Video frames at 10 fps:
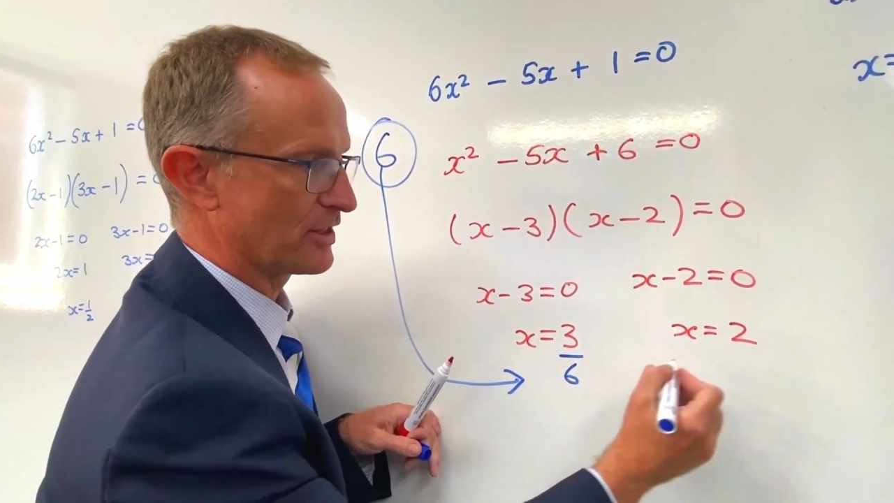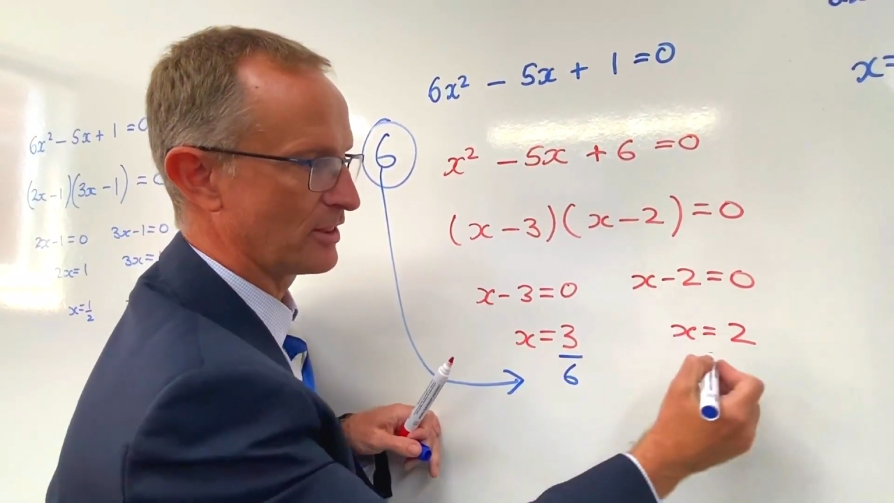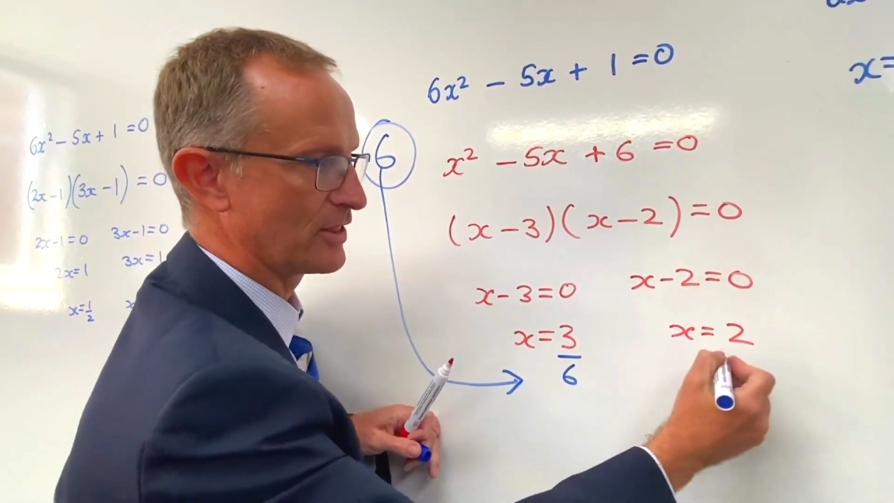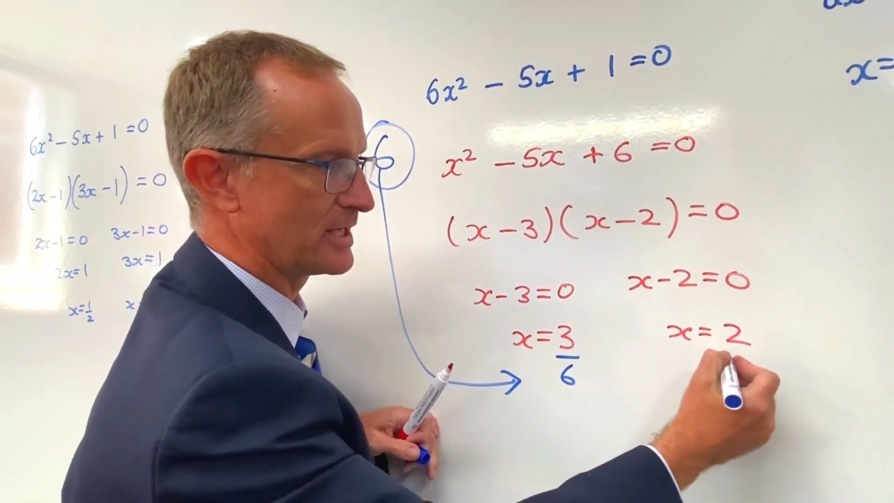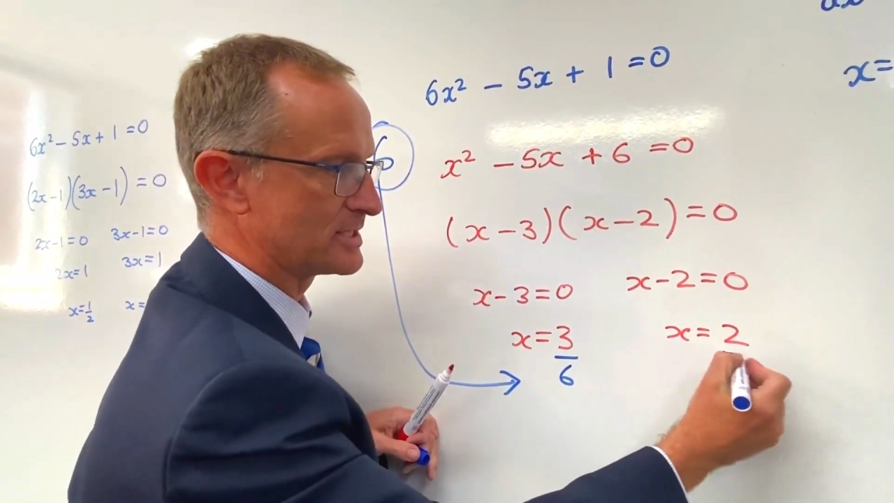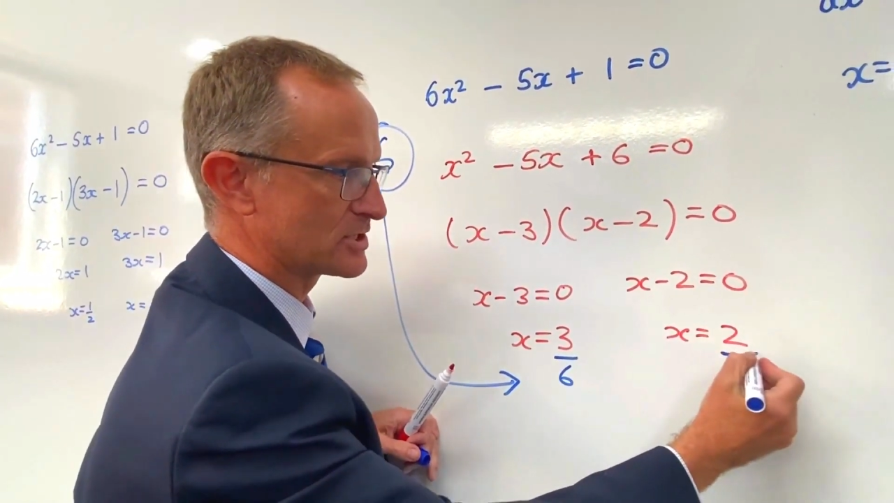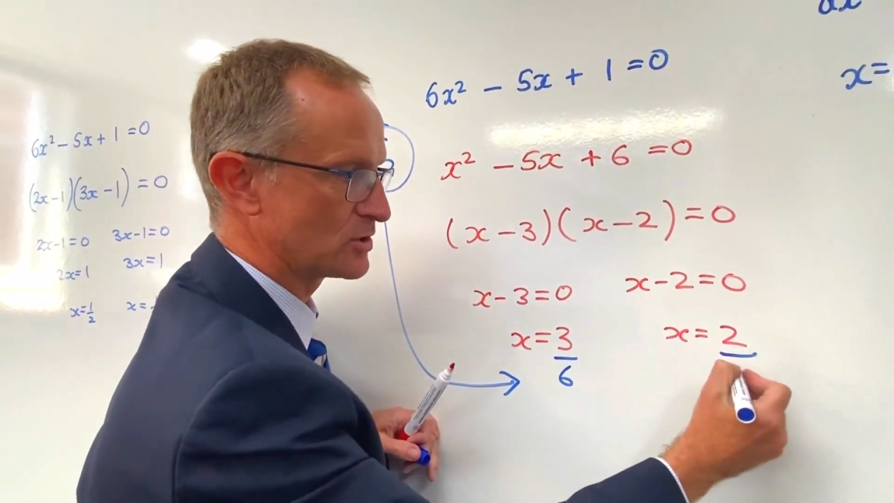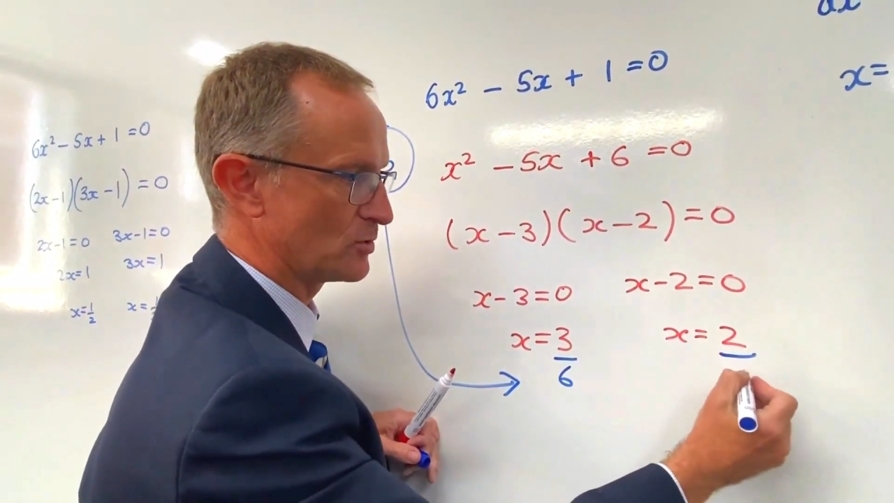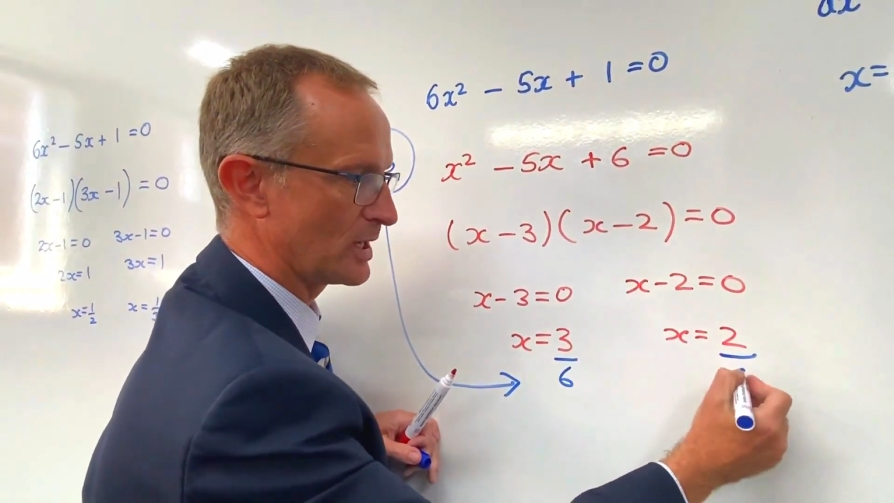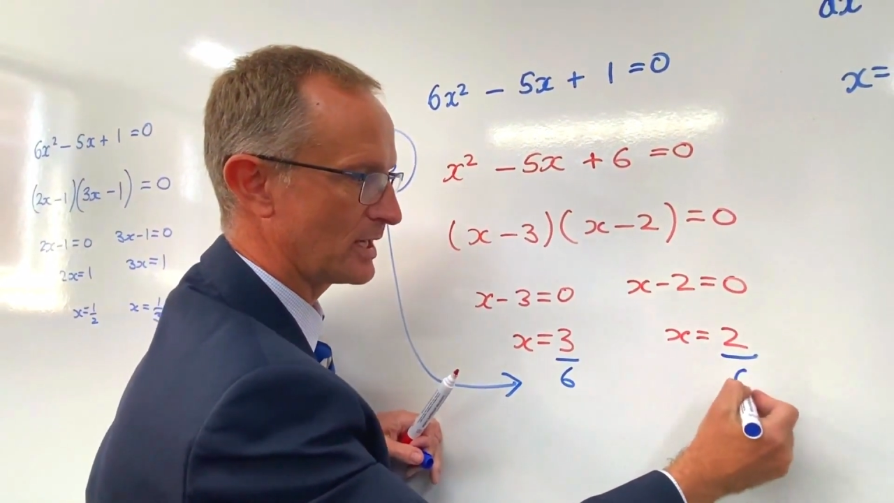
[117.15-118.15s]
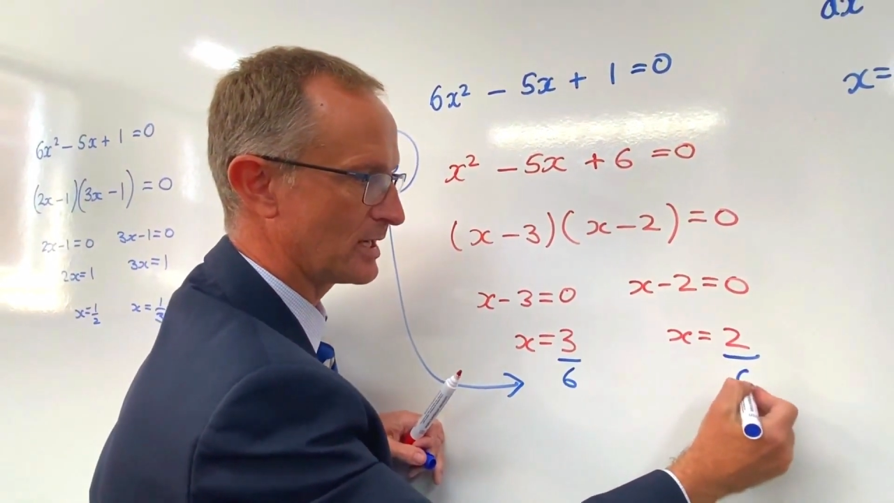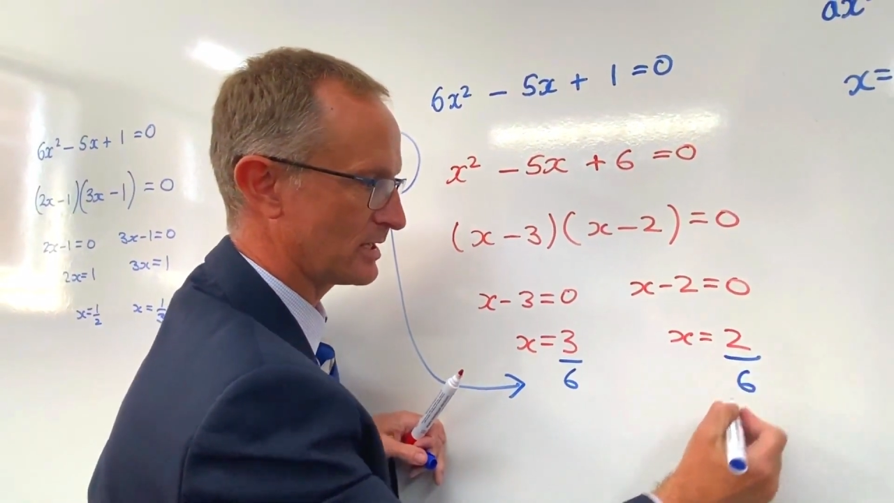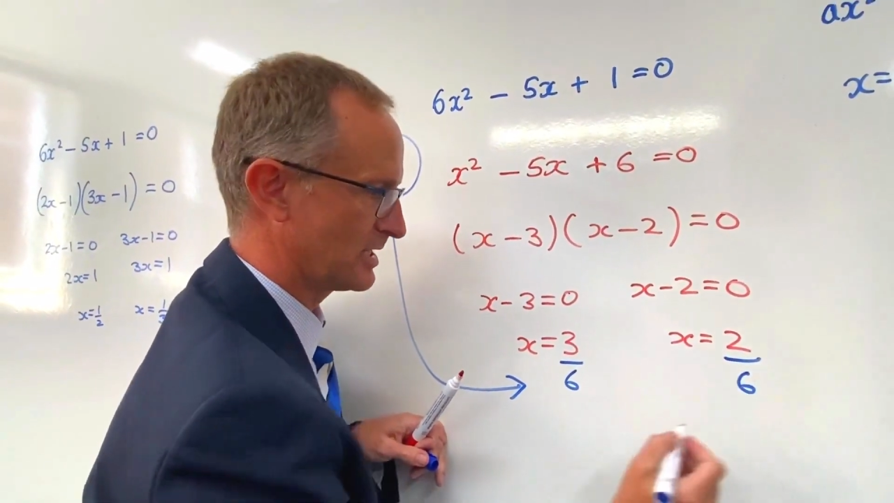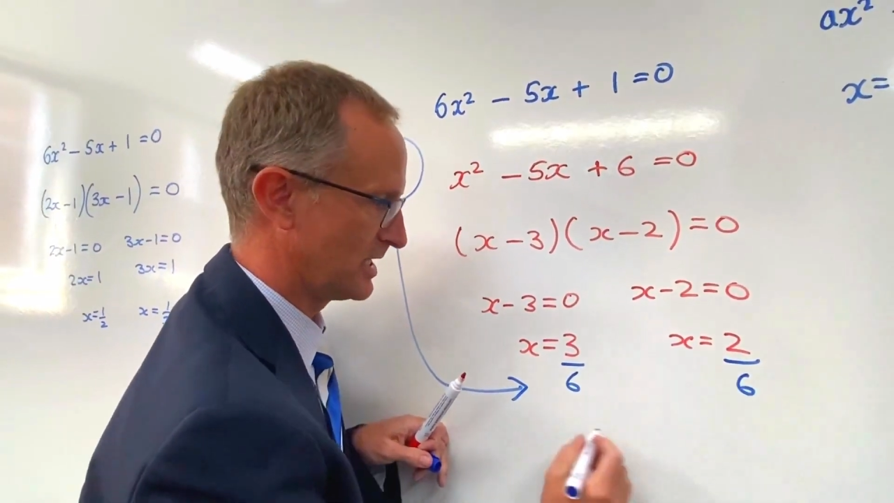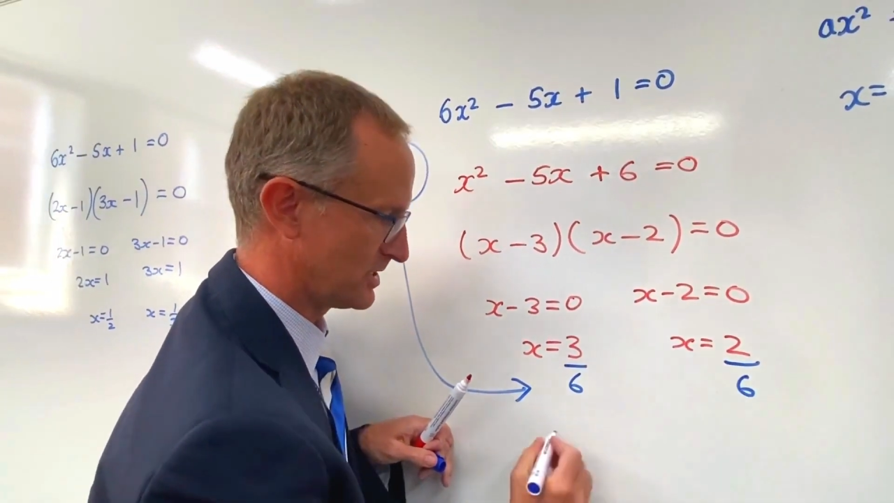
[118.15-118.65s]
these two here